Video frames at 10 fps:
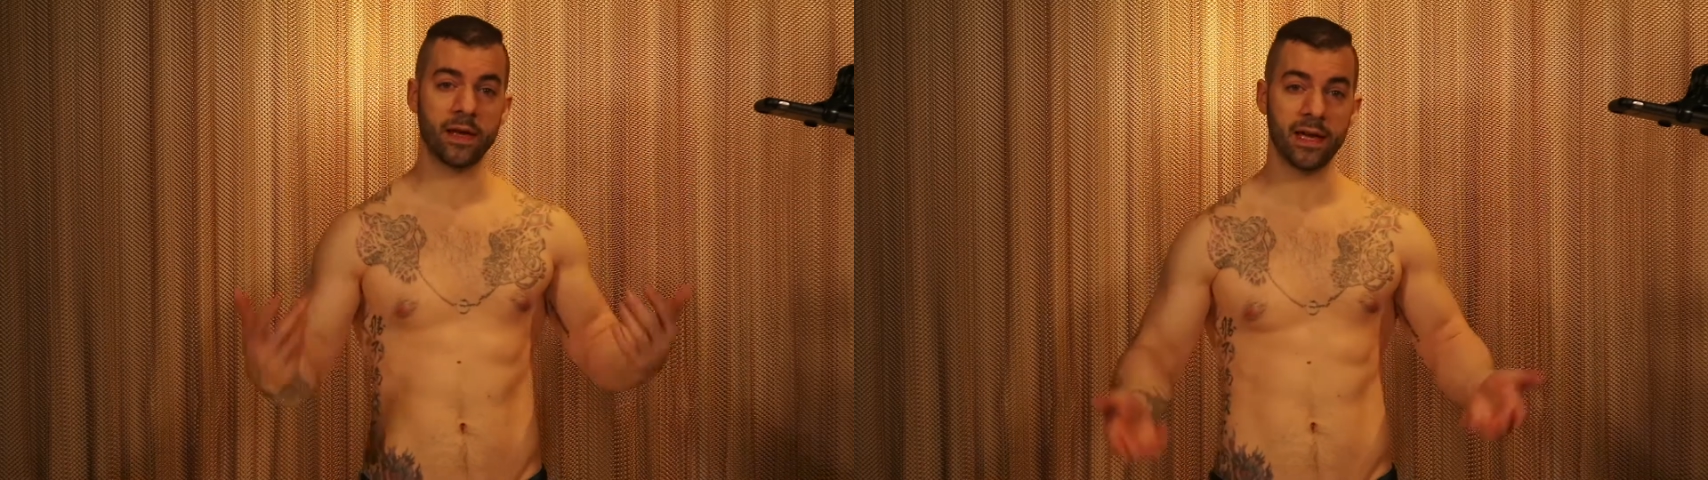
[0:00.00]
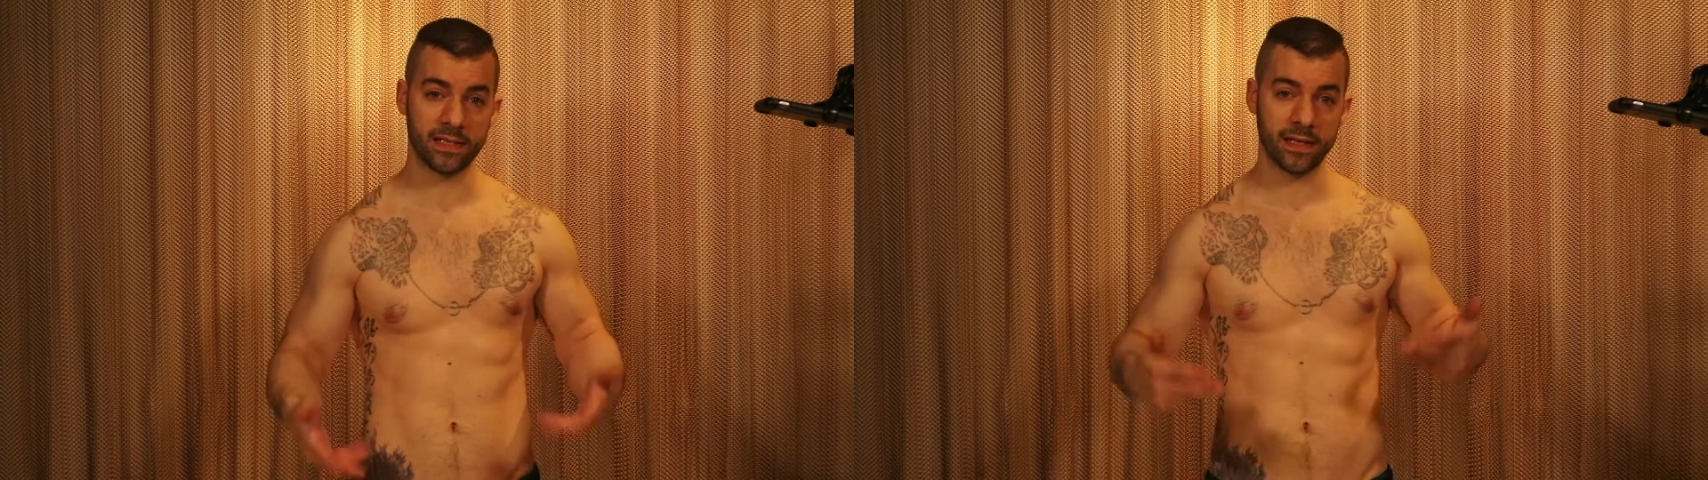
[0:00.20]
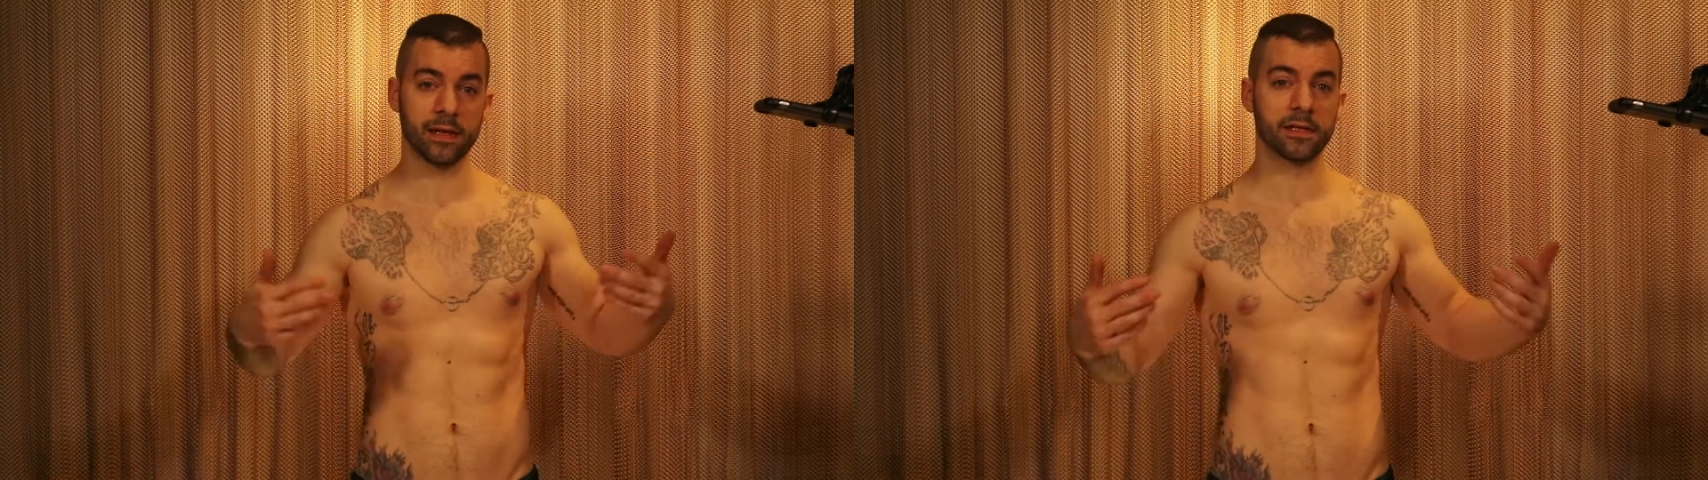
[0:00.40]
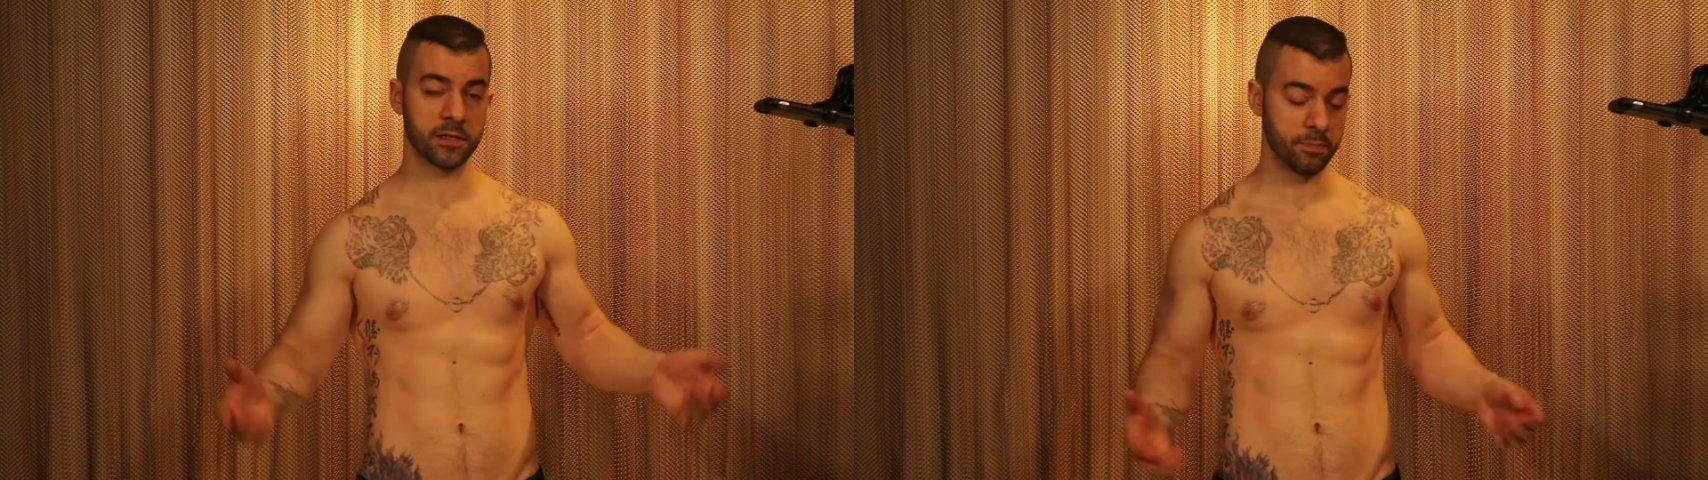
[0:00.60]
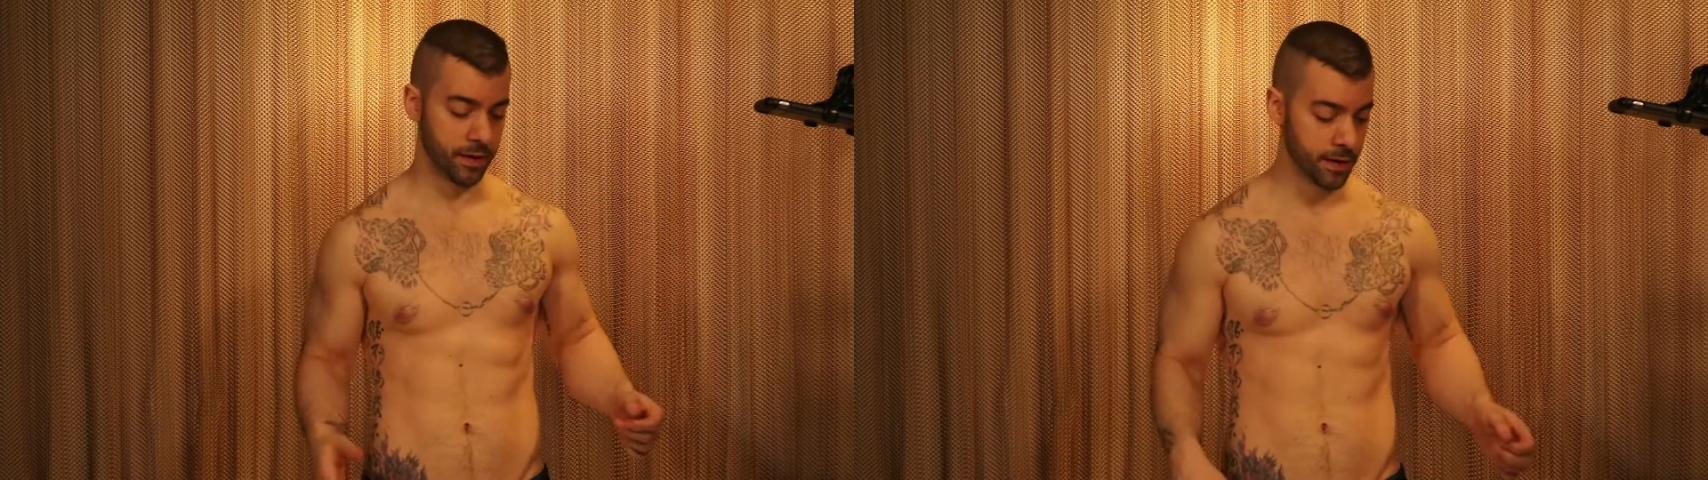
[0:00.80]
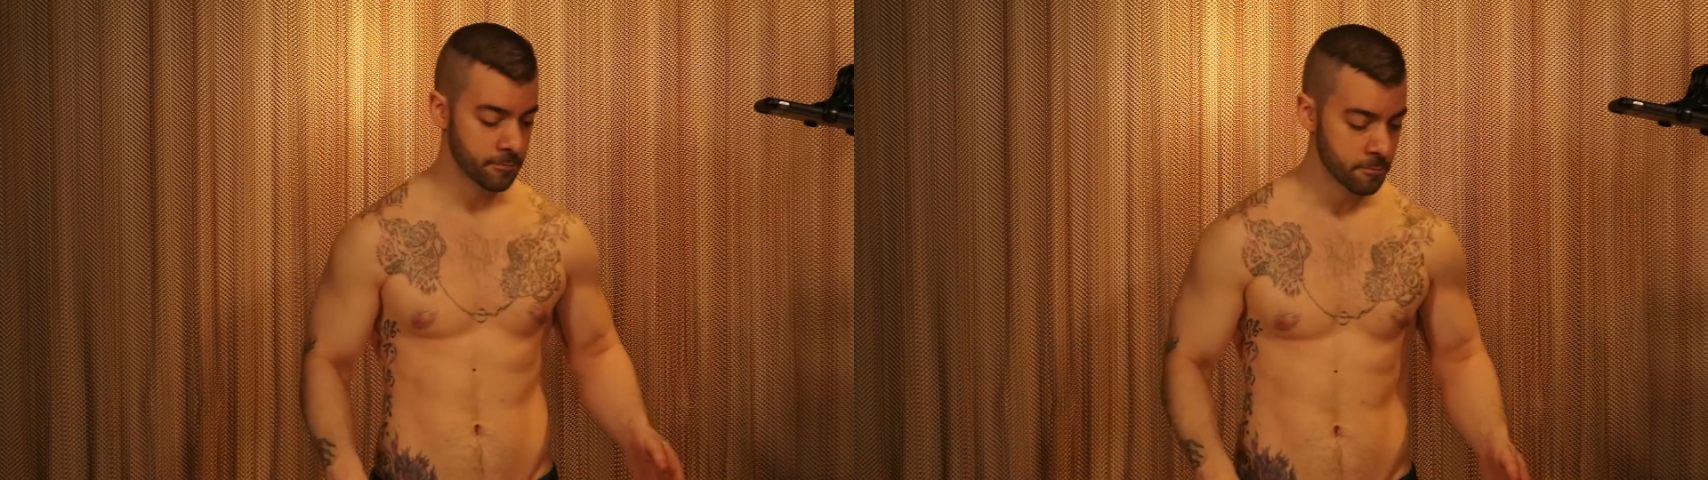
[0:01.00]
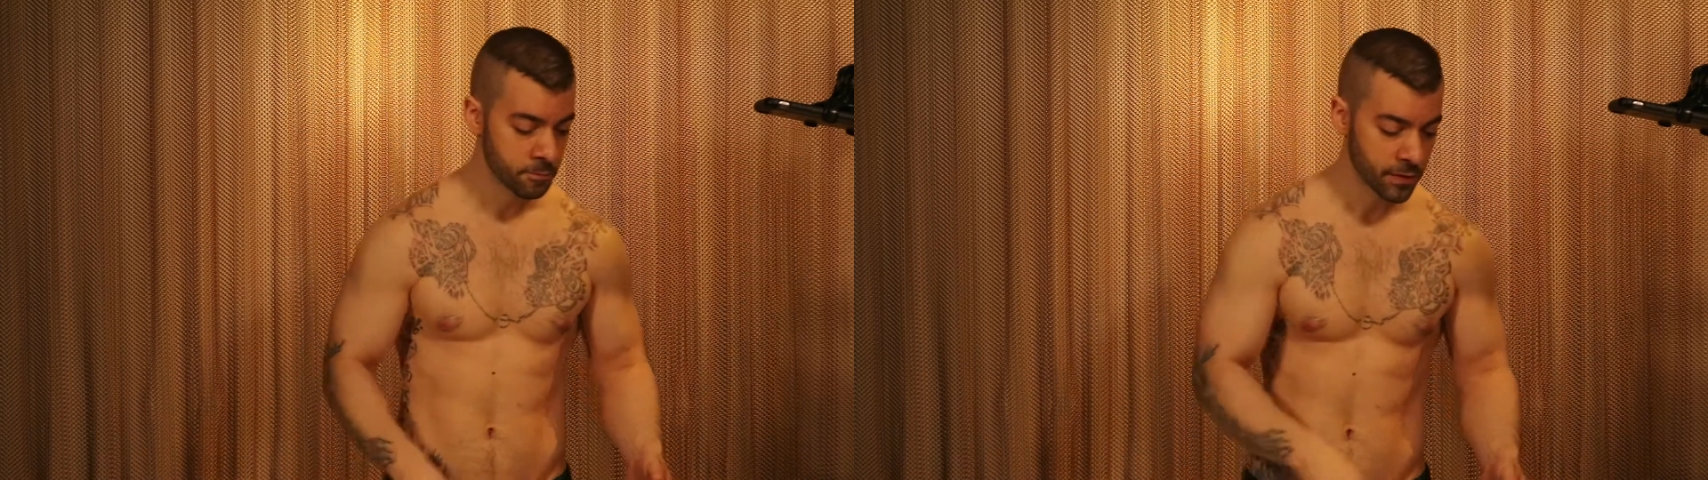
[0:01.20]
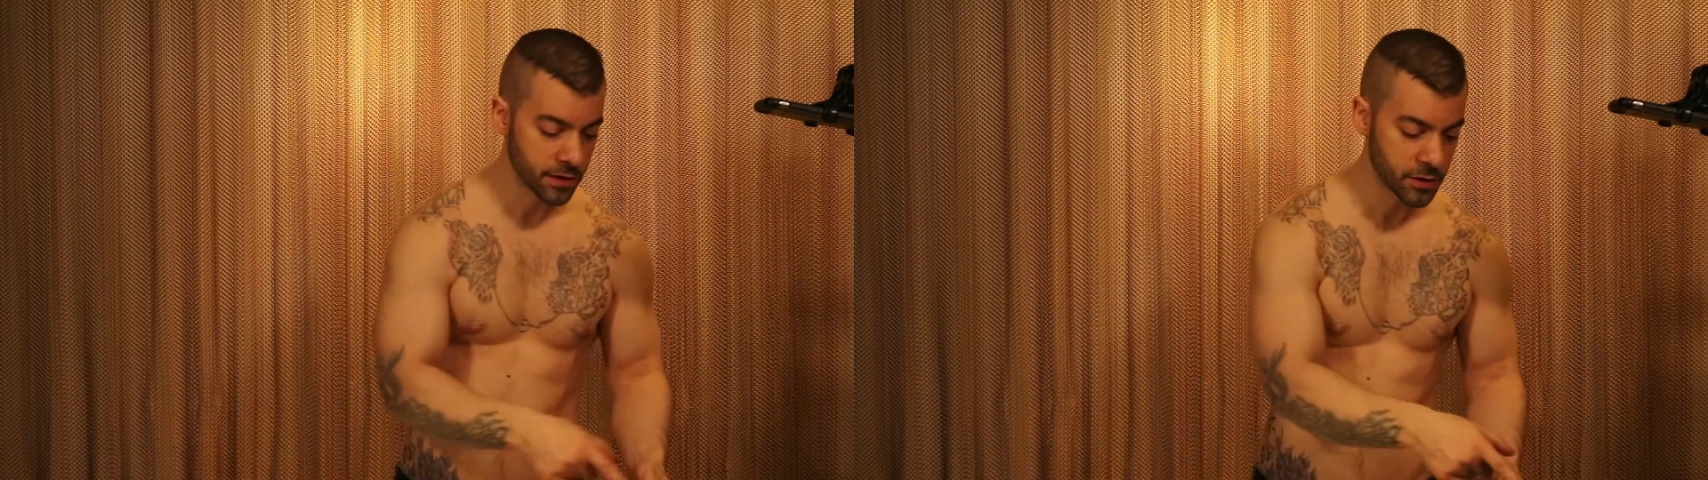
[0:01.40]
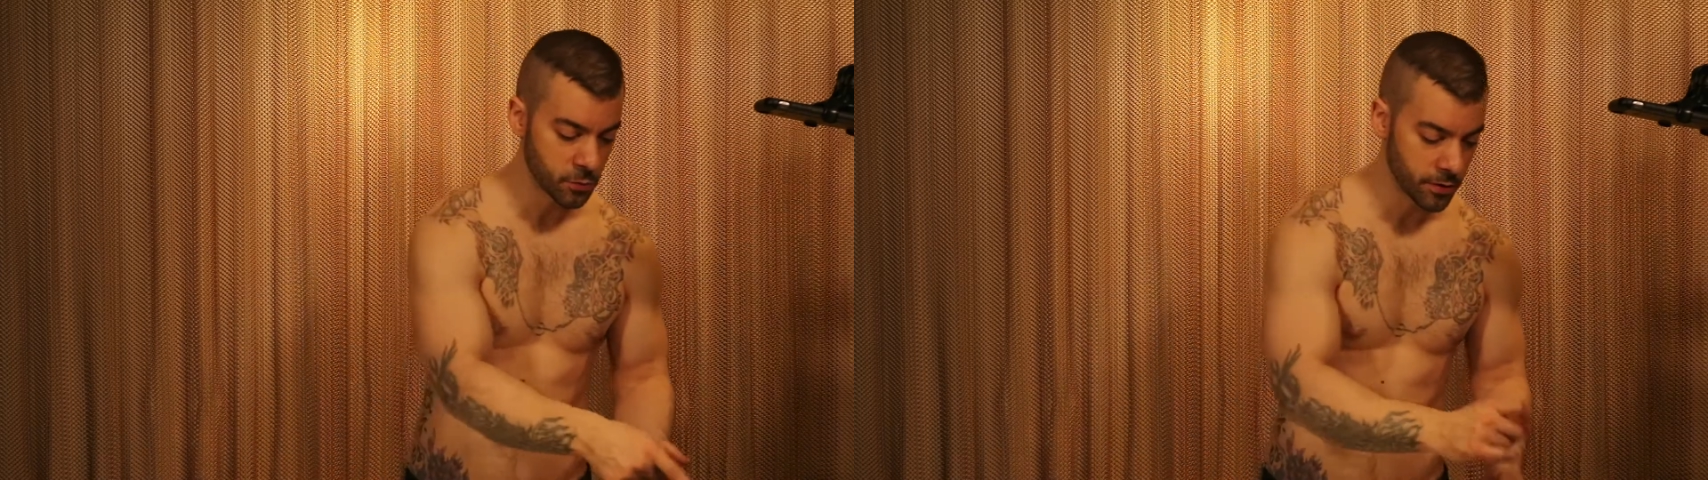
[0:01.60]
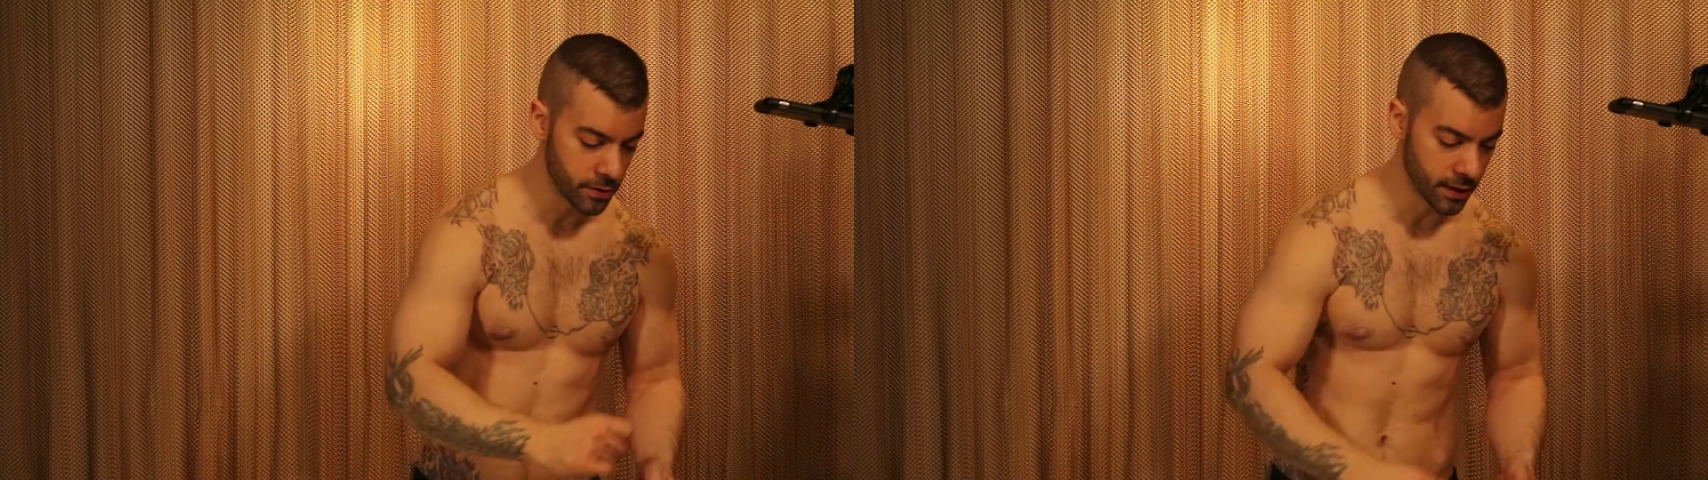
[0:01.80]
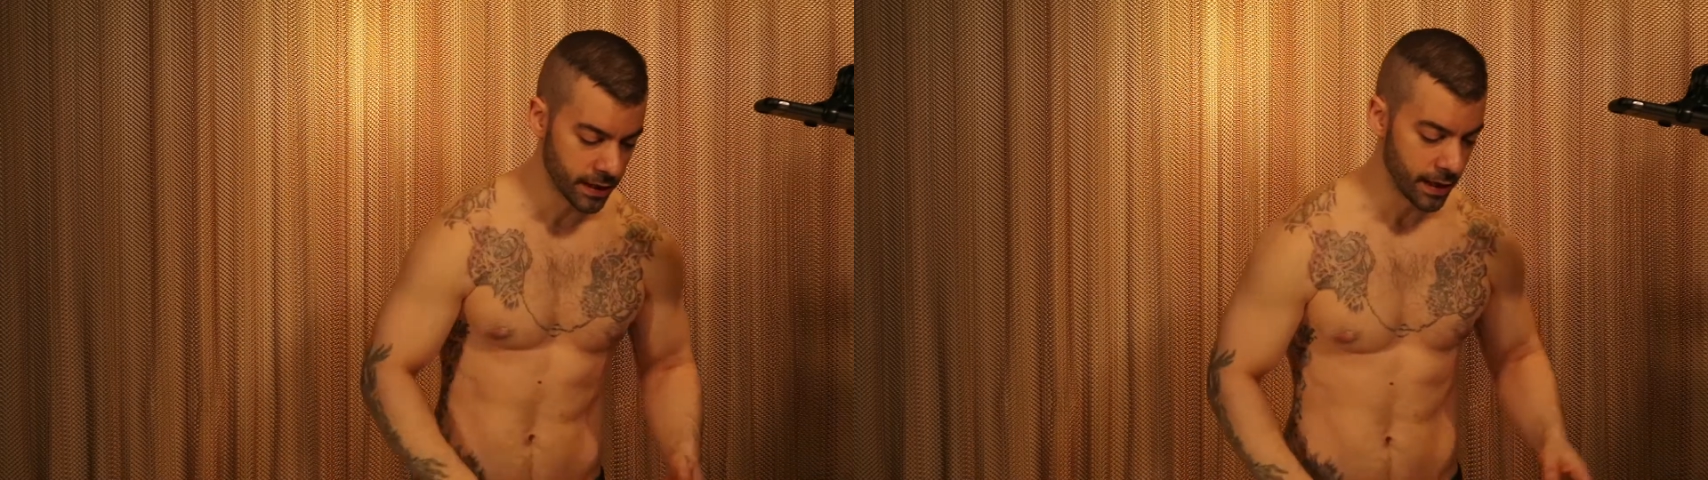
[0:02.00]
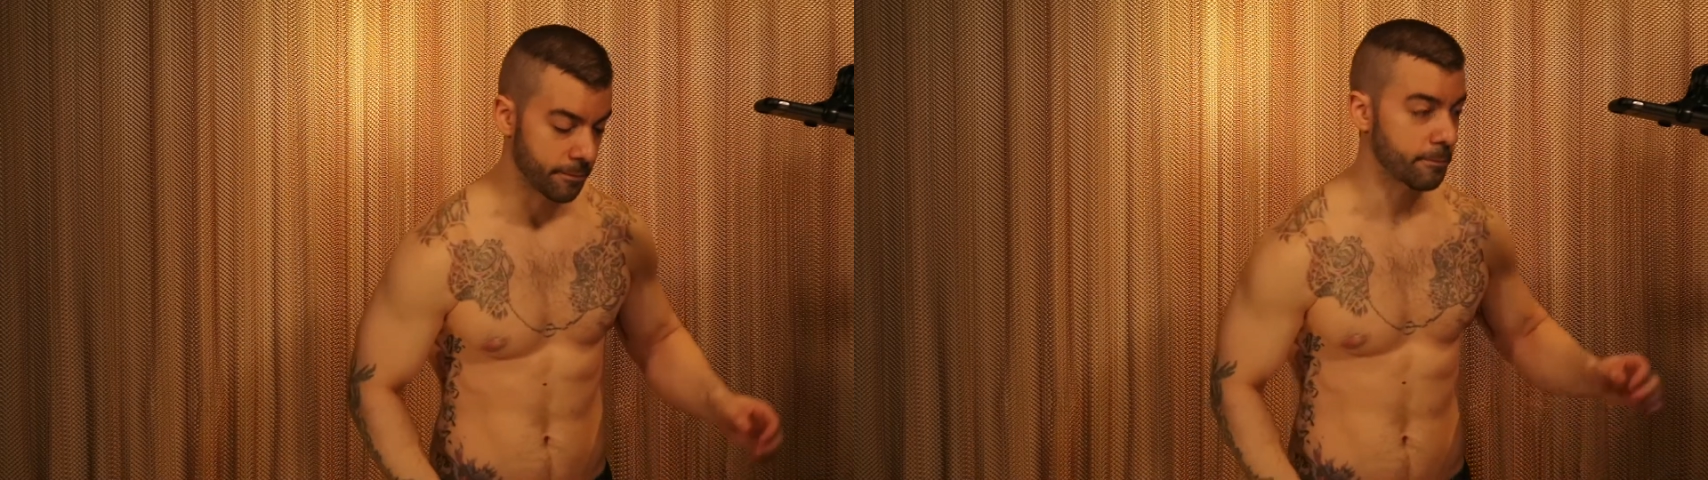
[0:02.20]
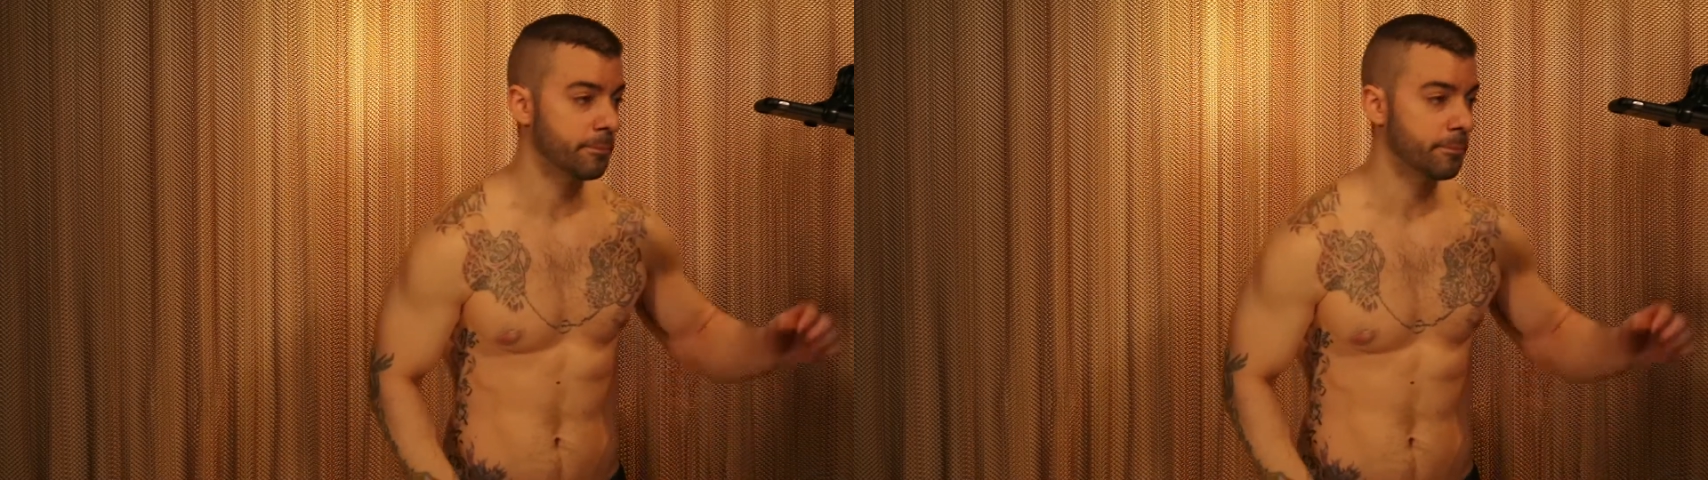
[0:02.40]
hissing and spitting, this is what you're going to get.